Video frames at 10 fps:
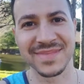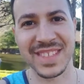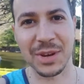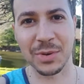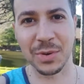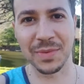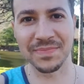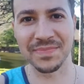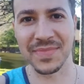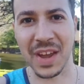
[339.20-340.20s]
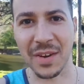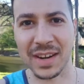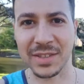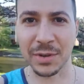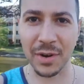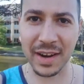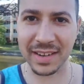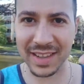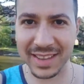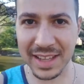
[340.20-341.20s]
Sound cool? All right, so go ahead and
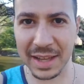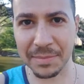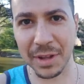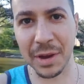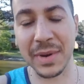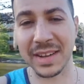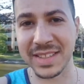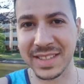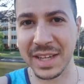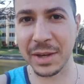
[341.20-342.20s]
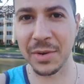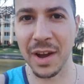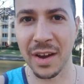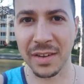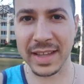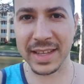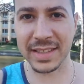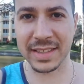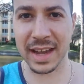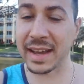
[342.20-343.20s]
click that link below, and I'll see you on the
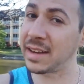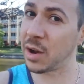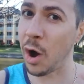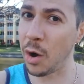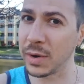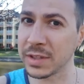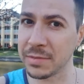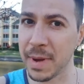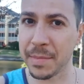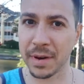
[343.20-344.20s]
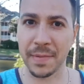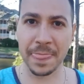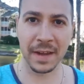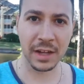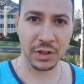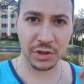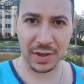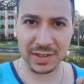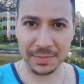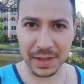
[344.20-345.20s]
inside. And always remember,
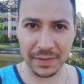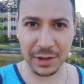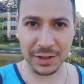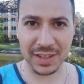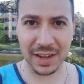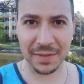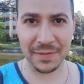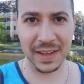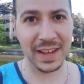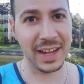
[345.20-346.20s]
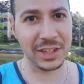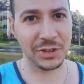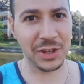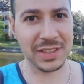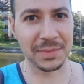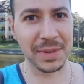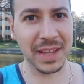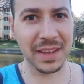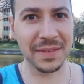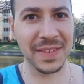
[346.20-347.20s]
trust and believe in yourself, and trust and
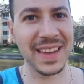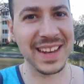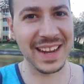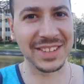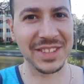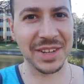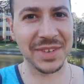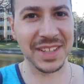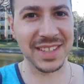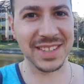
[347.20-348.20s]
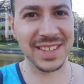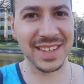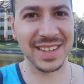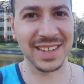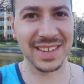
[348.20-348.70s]
believe in LJ Avilas.